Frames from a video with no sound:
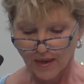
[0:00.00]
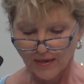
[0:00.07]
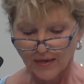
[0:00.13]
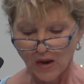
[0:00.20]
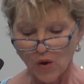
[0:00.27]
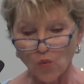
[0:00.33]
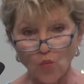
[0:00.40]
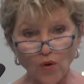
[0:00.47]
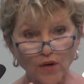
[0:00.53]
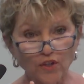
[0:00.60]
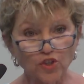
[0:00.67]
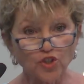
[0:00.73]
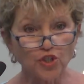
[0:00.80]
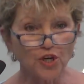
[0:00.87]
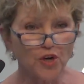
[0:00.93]
Now, I want to
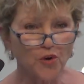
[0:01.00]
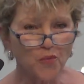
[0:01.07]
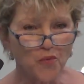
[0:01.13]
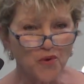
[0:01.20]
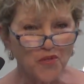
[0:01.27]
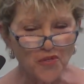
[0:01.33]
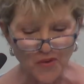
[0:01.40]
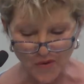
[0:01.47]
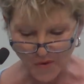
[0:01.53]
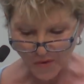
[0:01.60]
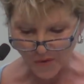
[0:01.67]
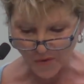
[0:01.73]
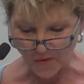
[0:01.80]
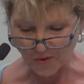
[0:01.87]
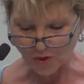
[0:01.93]
share with
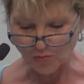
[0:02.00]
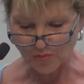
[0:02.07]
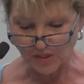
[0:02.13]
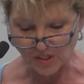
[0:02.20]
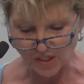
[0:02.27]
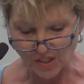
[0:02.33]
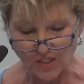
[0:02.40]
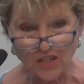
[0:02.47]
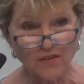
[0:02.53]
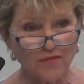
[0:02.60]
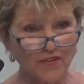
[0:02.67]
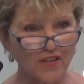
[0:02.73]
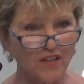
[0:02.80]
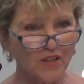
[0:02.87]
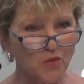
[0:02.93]
you
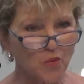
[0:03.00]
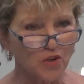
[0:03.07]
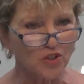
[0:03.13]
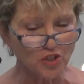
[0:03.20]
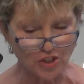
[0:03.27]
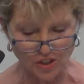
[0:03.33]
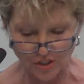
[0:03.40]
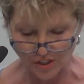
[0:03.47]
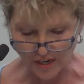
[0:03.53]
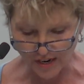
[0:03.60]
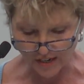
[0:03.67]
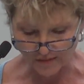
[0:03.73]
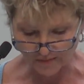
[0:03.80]
specifically what she said.